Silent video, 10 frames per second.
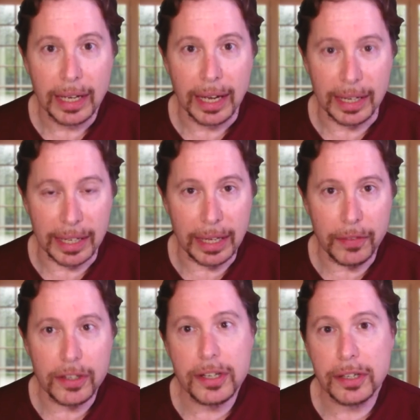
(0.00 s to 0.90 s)
And again,
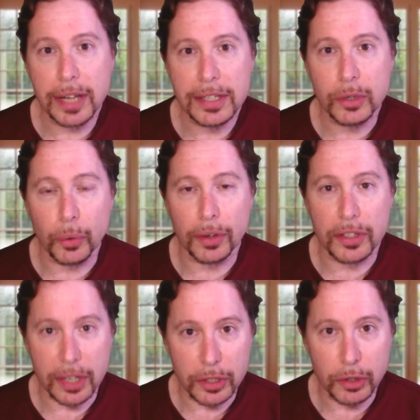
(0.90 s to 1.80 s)
this is less an
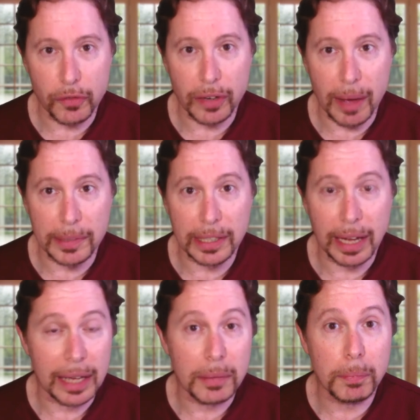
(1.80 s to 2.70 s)
organizational phenomenon
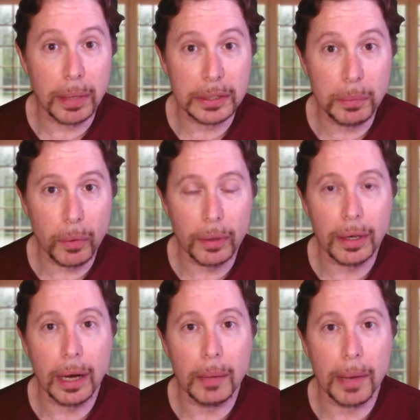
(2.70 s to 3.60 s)
and much more
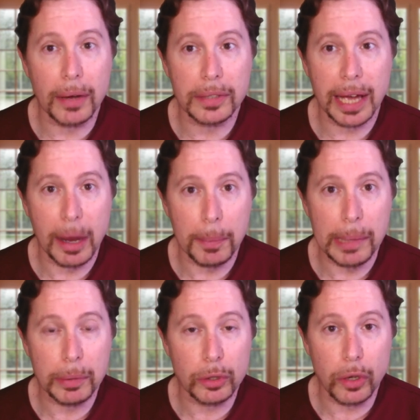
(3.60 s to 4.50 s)
about how
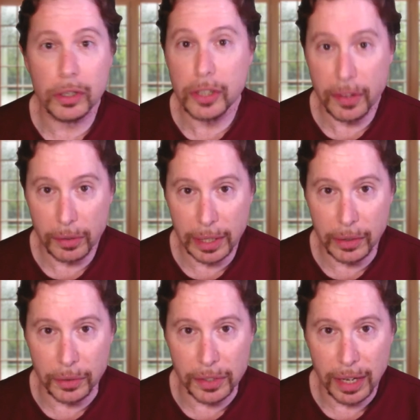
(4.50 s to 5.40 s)
people look to their
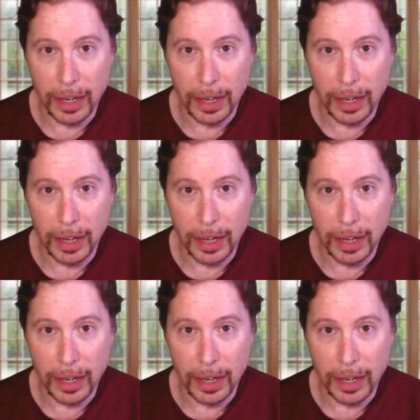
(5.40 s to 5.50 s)
leaders